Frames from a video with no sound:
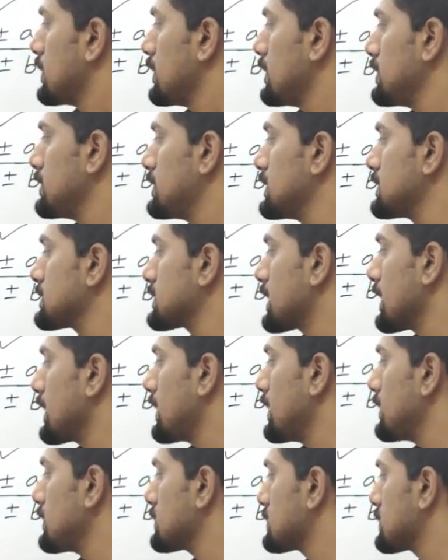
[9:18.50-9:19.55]
In this
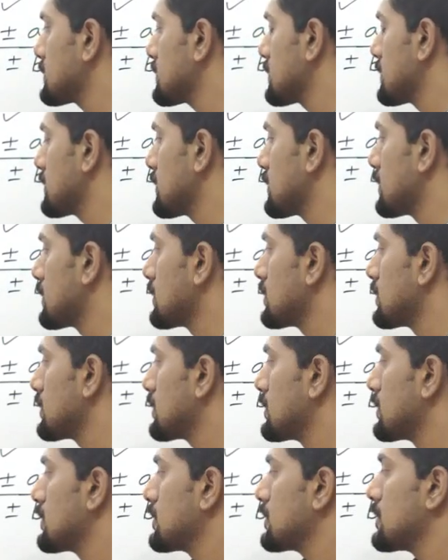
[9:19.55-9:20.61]
case,
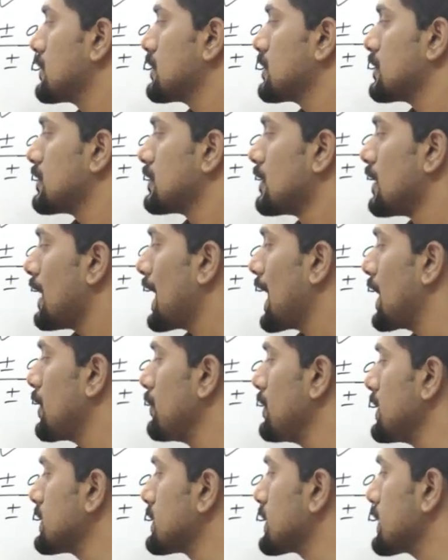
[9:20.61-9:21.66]
I
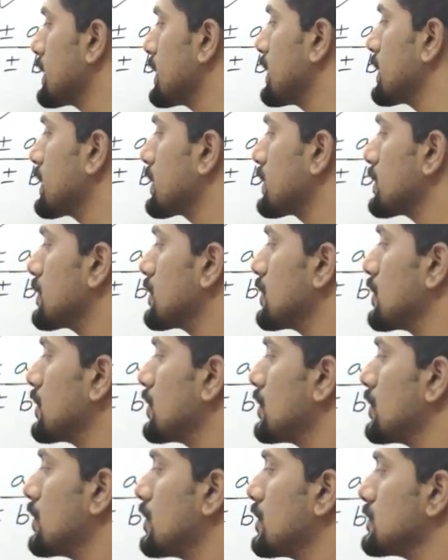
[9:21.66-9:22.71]
will take
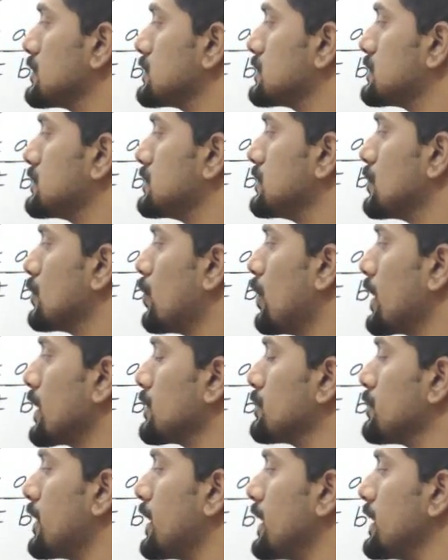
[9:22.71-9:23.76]

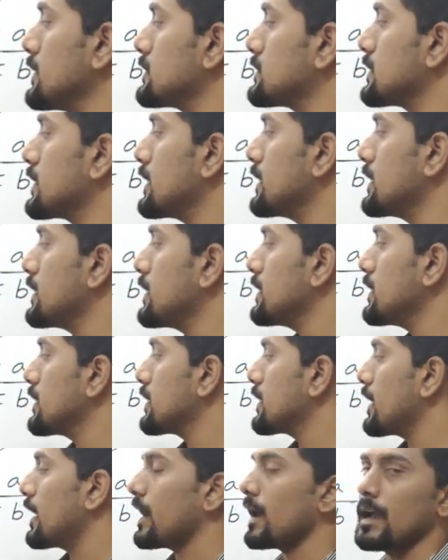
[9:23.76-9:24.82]
1 by 3
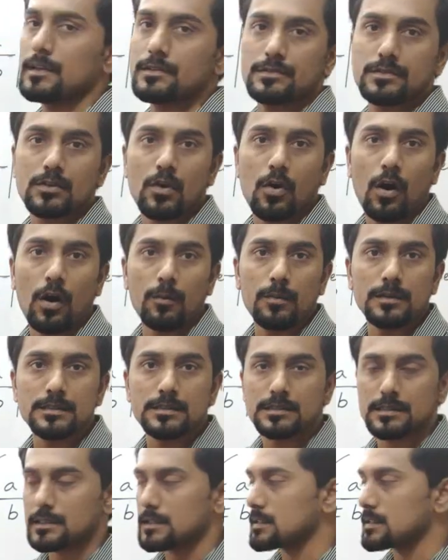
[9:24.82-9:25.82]
as common